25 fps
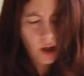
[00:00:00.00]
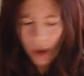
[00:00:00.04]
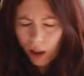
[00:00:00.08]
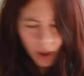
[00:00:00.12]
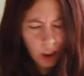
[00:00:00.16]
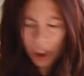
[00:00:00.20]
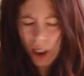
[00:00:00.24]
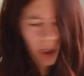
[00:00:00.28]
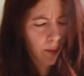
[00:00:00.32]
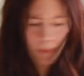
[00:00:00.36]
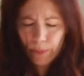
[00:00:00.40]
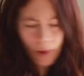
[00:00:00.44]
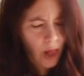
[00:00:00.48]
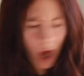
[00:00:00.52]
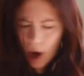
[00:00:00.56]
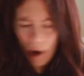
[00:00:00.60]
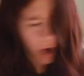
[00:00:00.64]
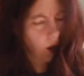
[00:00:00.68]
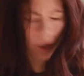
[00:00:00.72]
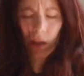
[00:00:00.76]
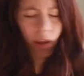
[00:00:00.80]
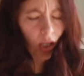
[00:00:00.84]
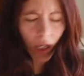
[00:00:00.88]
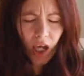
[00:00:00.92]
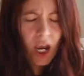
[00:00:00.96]
Keep
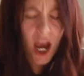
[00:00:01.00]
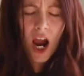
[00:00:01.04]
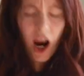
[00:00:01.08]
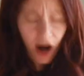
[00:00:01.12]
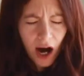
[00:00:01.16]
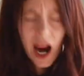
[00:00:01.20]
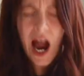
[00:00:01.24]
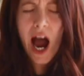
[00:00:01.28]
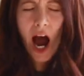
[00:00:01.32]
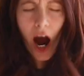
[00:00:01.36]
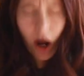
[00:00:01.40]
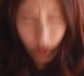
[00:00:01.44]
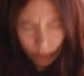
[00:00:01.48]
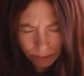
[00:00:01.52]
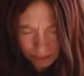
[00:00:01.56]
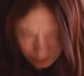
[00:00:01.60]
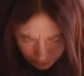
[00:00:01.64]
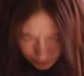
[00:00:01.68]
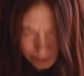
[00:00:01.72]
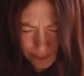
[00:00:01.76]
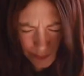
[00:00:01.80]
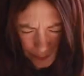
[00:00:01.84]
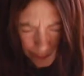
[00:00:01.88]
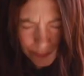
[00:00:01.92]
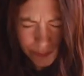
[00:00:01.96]
blowing the air out.
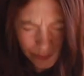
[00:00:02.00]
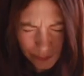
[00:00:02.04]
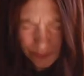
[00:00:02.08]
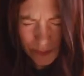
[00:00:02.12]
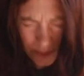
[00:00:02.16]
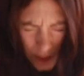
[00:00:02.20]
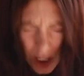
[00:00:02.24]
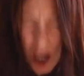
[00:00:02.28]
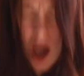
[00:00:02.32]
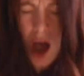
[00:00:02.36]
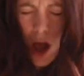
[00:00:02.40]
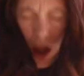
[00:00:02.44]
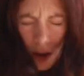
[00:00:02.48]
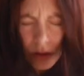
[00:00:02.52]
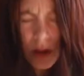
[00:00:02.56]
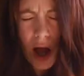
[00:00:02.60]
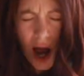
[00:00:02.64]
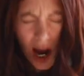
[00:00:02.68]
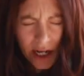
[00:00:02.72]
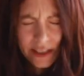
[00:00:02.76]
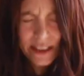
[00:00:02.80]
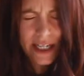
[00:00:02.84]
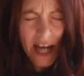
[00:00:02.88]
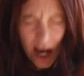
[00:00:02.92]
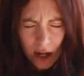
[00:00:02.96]

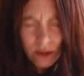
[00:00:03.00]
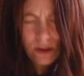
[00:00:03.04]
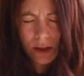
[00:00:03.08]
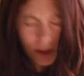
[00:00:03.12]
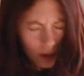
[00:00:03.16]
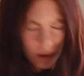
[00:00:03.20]
Lock down the